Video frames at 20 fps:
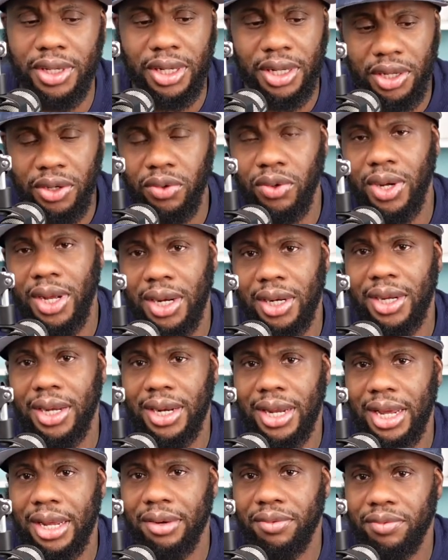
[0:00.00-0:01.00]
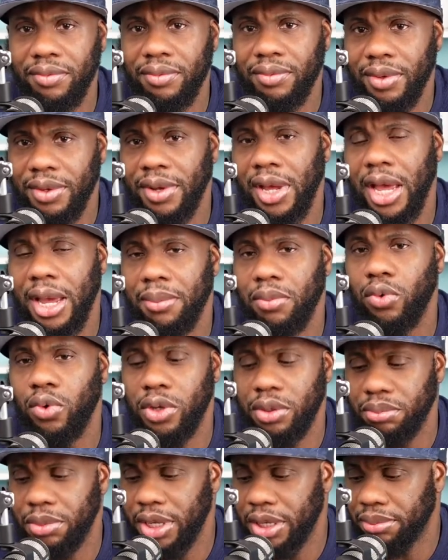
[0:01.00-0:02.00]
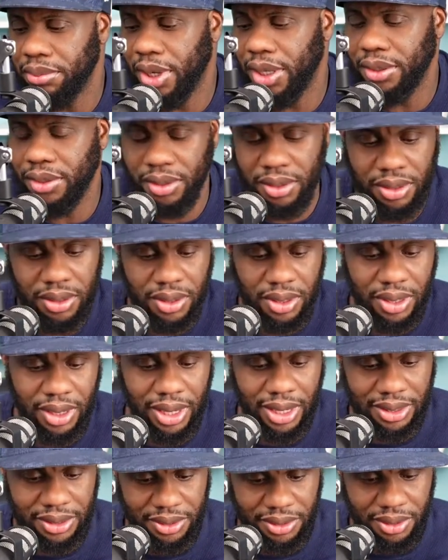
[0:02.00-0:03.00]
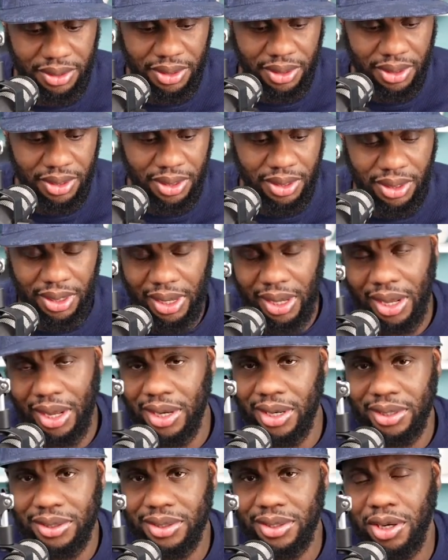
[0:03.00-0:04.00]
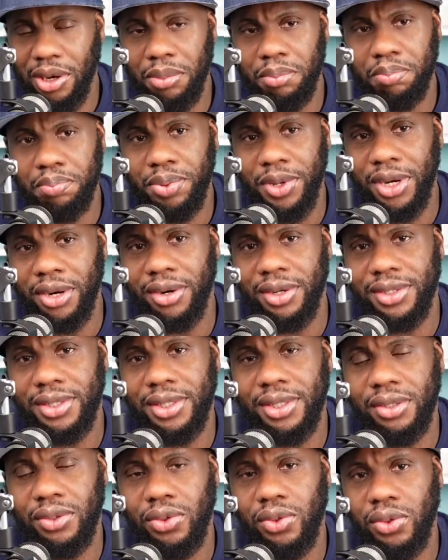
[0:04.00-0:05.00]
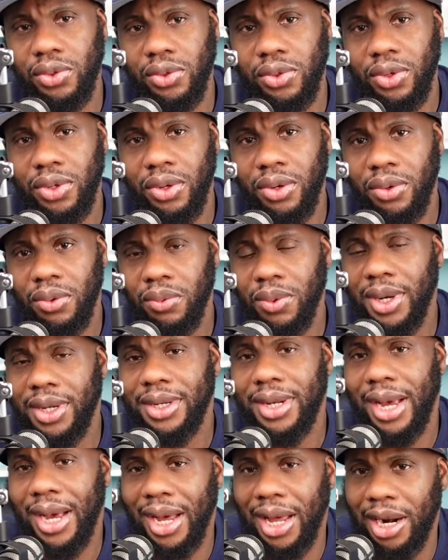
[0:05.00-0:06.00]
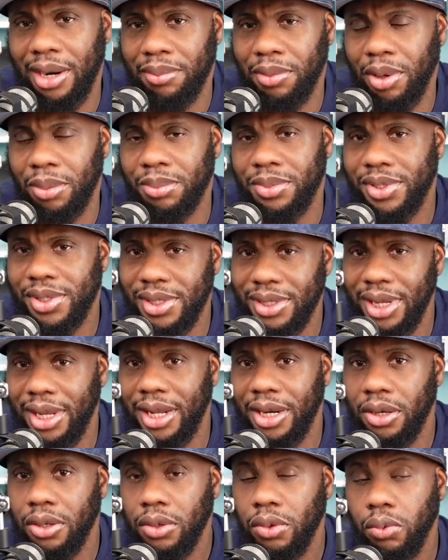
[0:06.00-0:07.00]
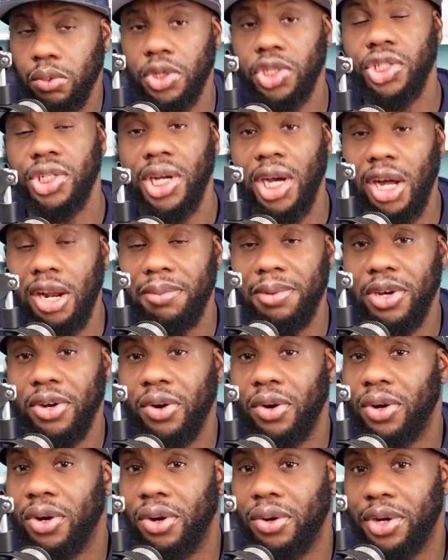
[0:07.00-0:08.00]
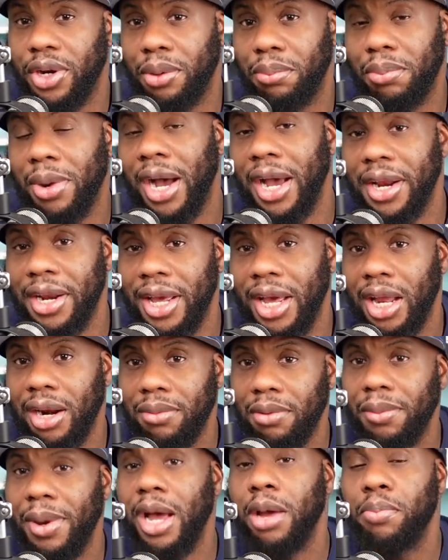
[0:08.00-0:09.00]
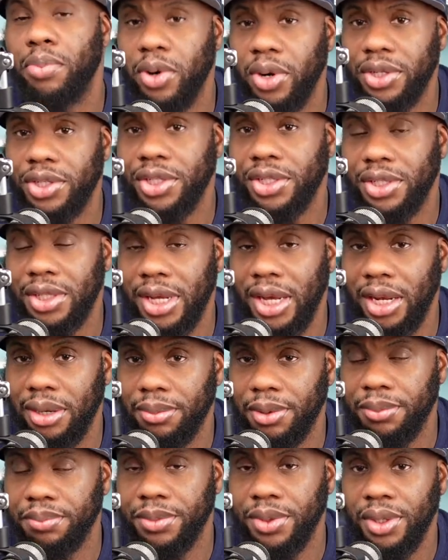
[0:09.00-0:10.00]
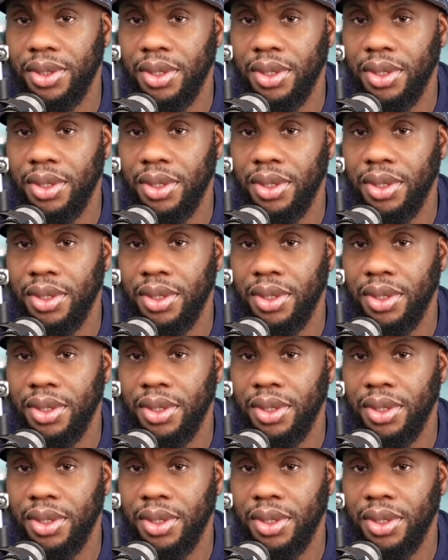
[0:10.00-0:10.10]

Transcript: You know, Alkaline, I'm on big man. And all this comparison to what the album sell, we should all be going out there buying the album. I purchased the album.